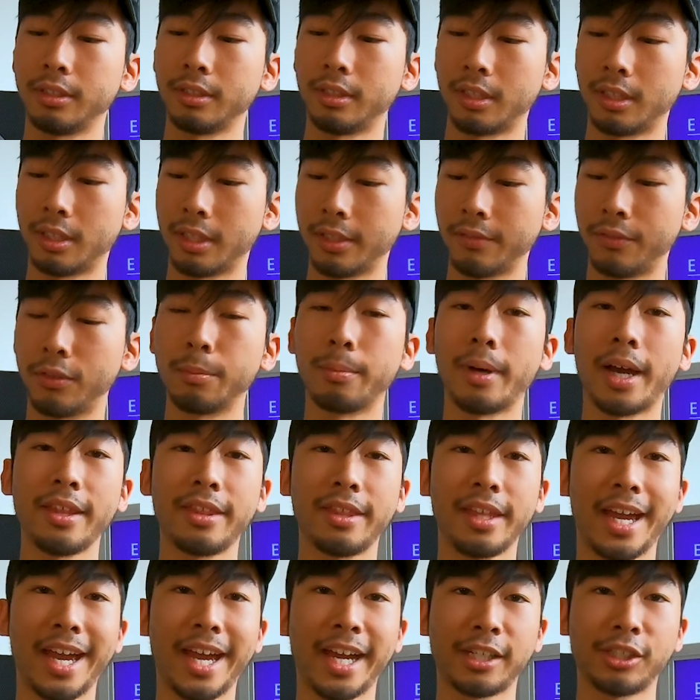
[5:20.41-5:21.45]
If you buy
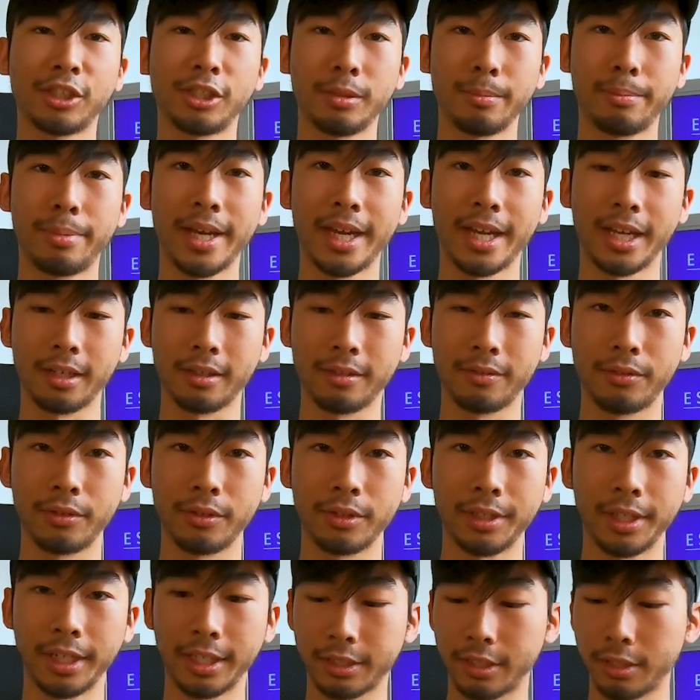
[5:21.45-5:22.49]
the action pack for
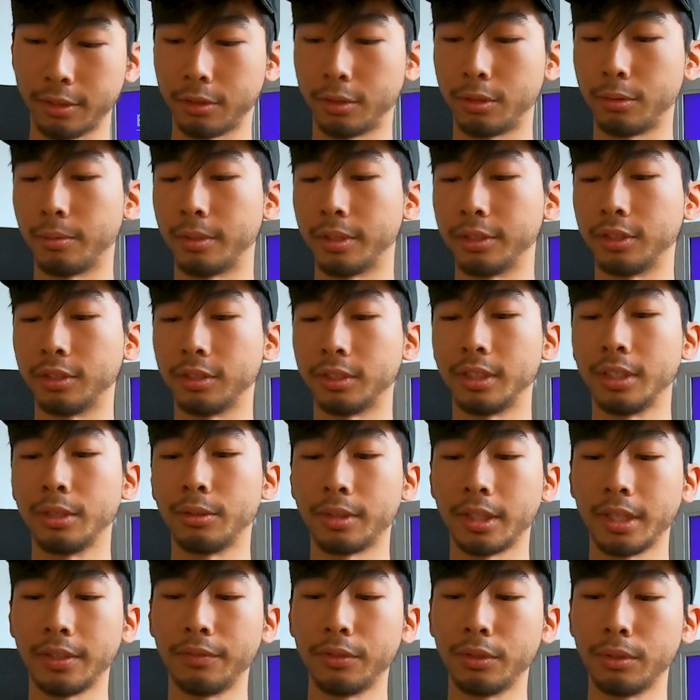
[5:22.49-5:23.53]
the SL-200, they'll
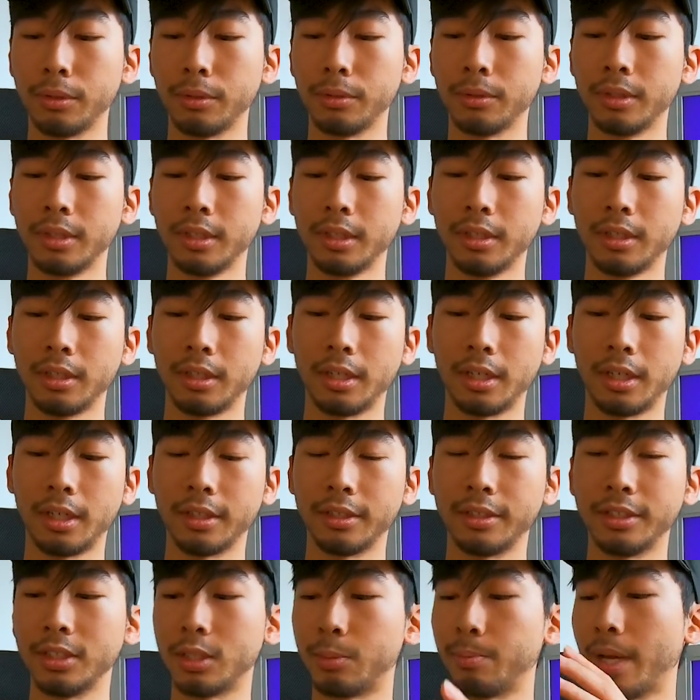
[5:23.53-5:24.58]
give you
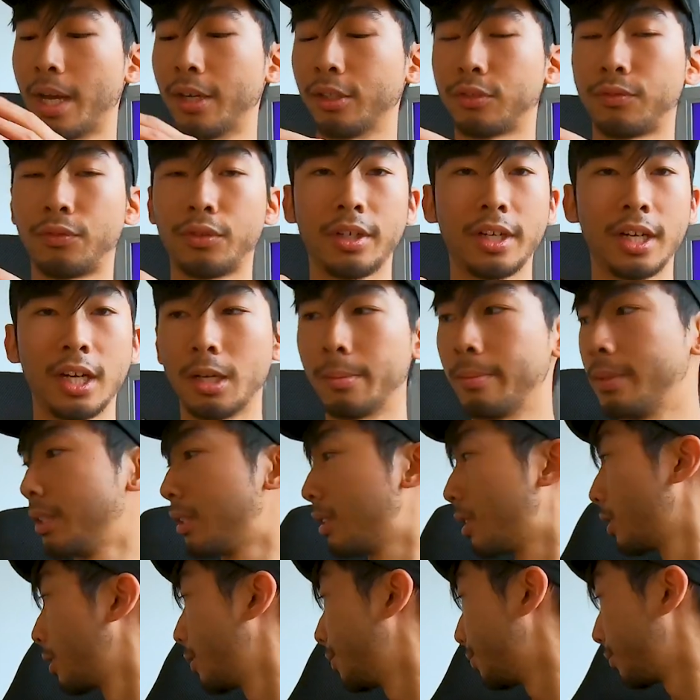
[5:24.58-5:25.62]
these mounts for your
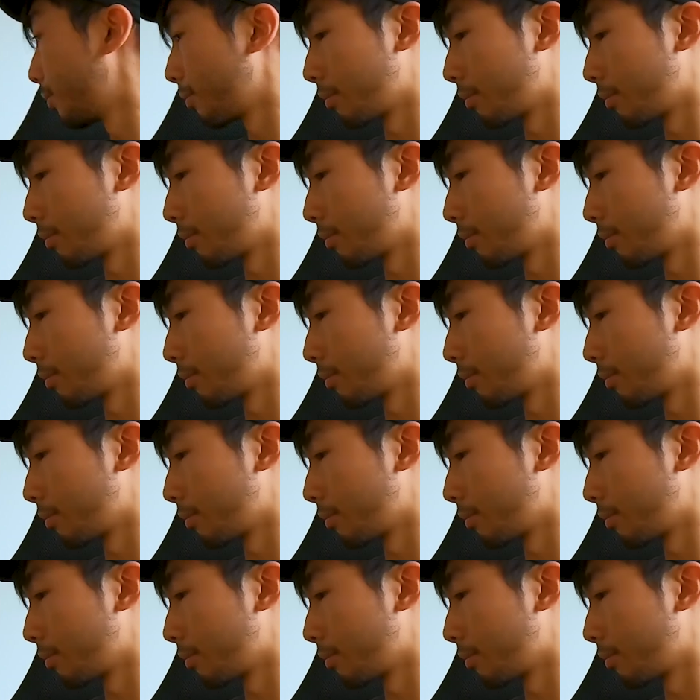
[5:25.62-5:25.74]
helmets.